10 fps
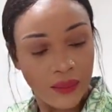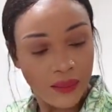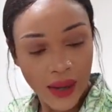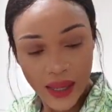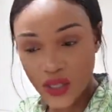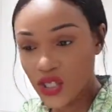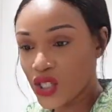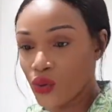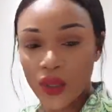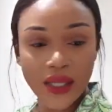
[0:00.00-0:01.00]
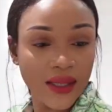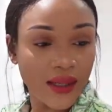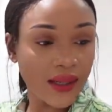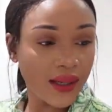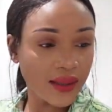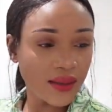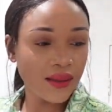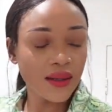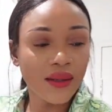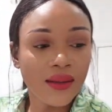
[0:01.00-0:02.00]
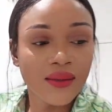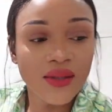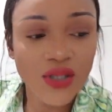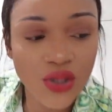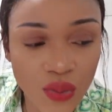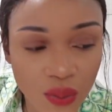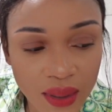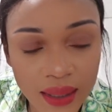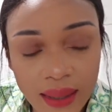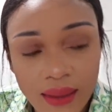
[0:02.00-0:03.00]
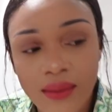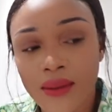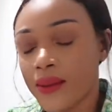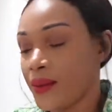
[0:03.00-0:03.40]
Bye, see you later. I had and this one here.